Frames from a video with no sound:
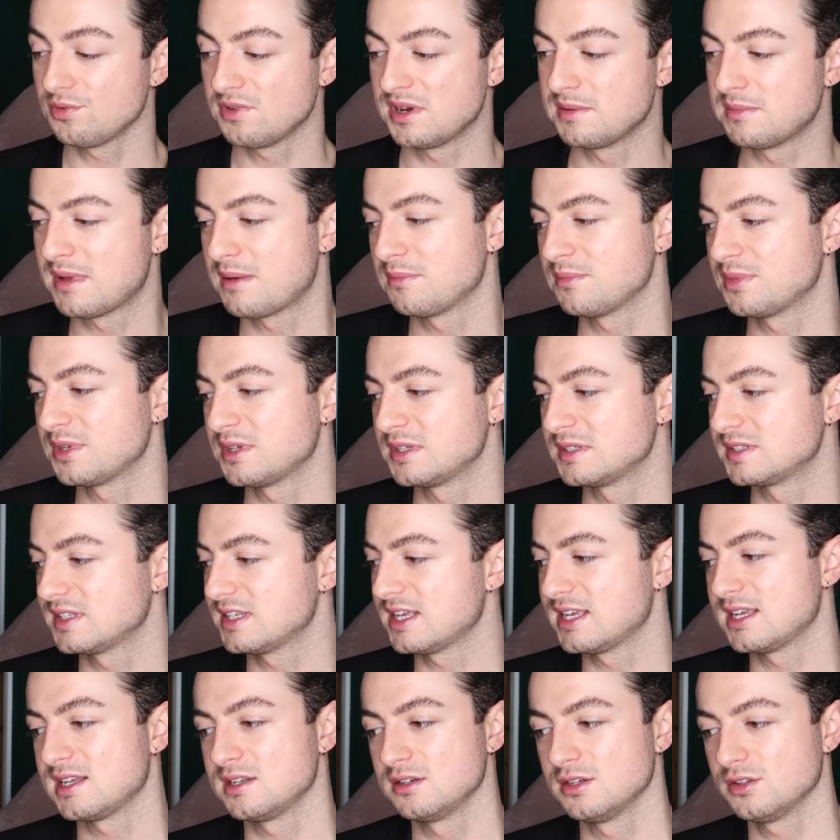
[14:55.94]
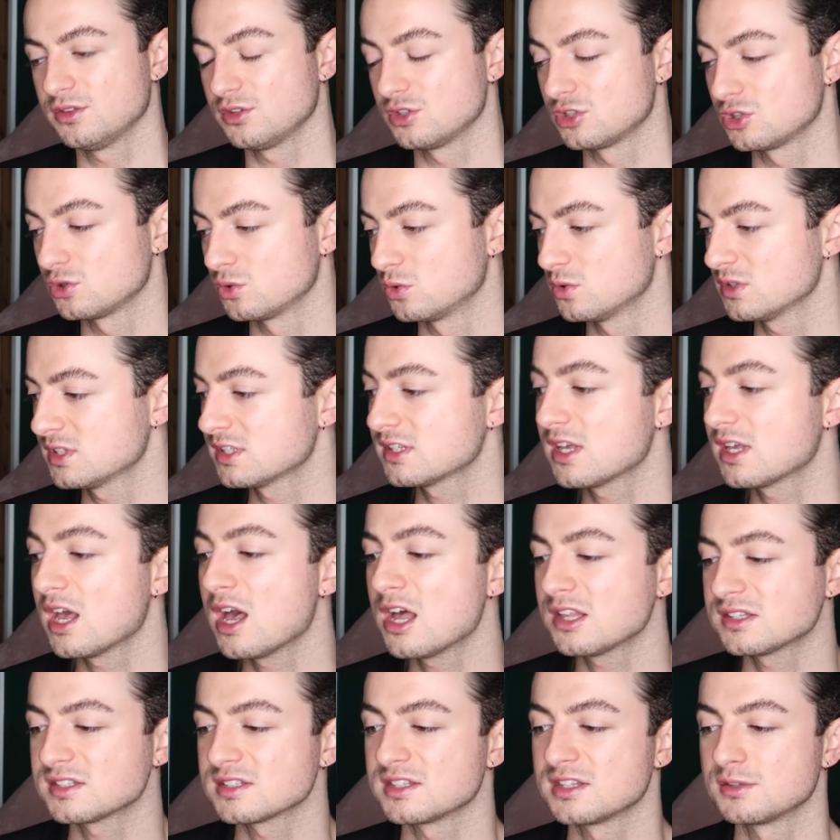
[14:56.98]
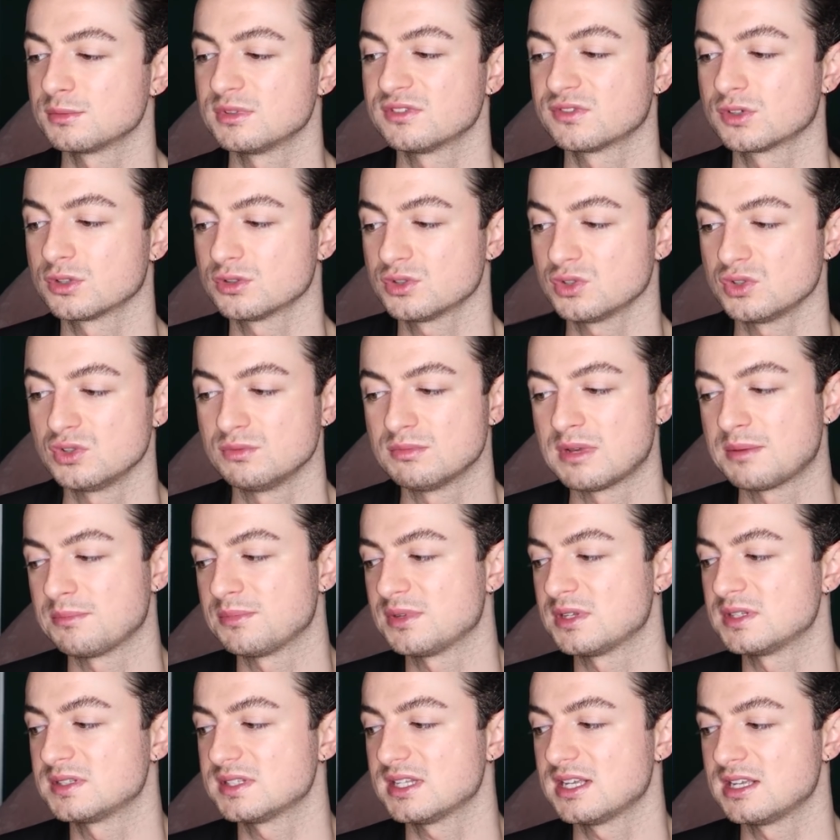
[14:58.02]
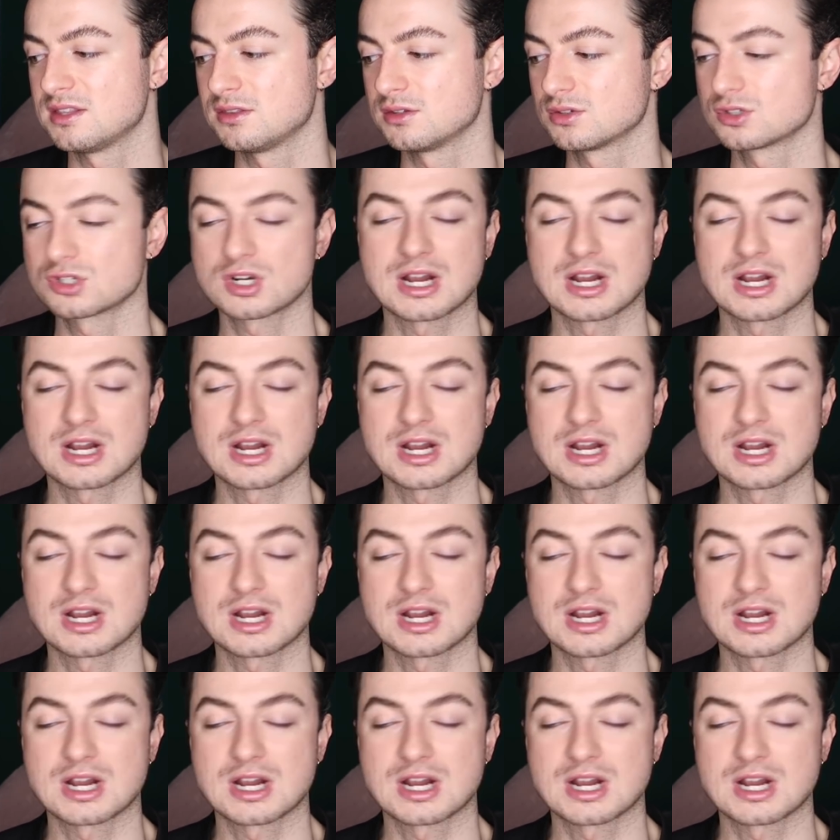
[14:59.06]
three members in the short skirts and then we've got two members in the